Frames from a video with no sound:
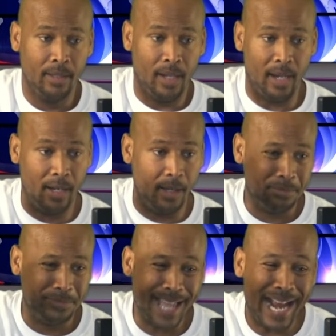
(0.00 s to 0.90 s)

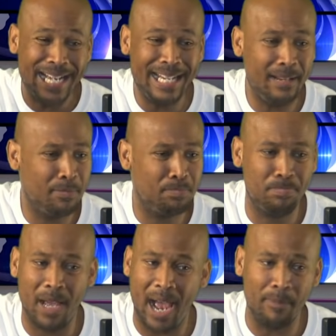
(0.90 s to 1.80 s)
Um, 90,
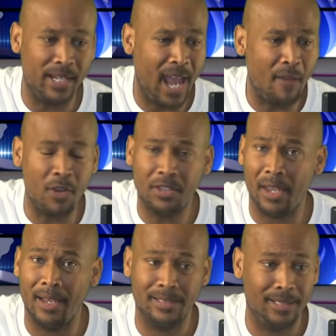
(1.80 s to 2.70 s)
I mean,
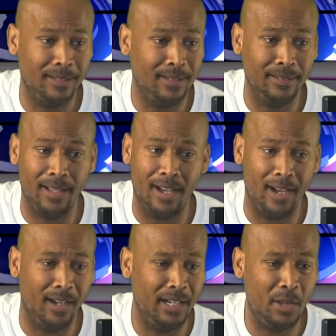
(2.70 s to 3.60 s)
everything is in the,
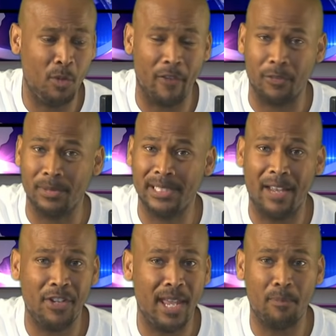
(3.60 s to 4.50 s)
uh, anywhere from
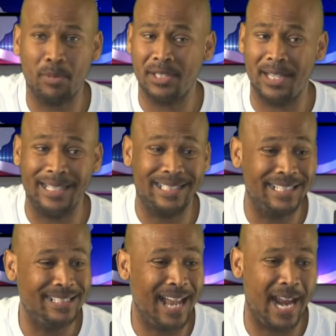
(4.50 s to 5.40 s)
78% to
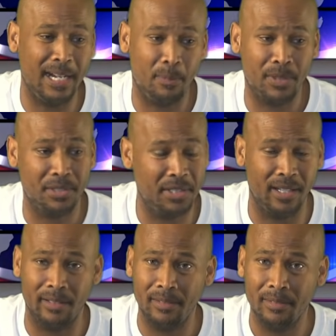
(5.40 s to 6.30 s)
90%.
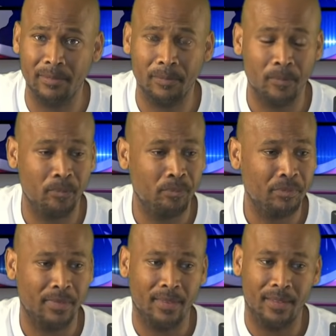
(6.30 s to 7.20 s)

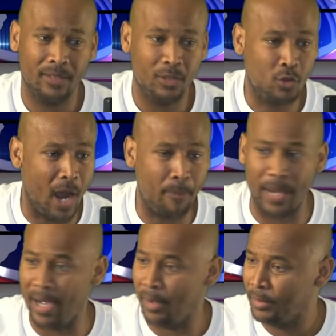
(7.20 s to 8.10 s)

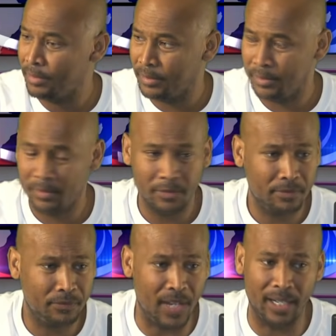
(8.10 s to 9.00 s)
Dropout,
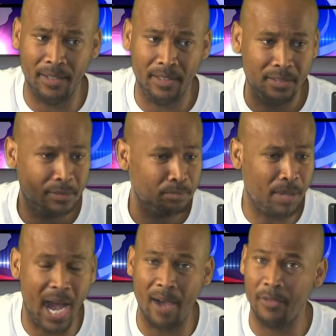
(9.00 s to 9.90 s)
felonies,
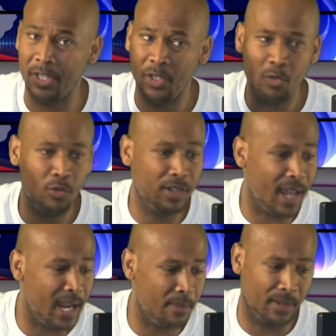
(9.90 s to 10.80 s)
poverty, you
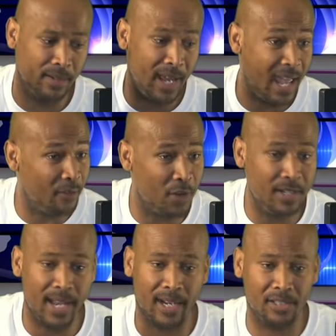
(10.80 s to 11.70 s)
name it. Every
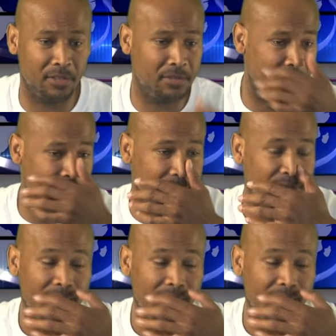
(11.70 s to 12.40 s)
negative statistic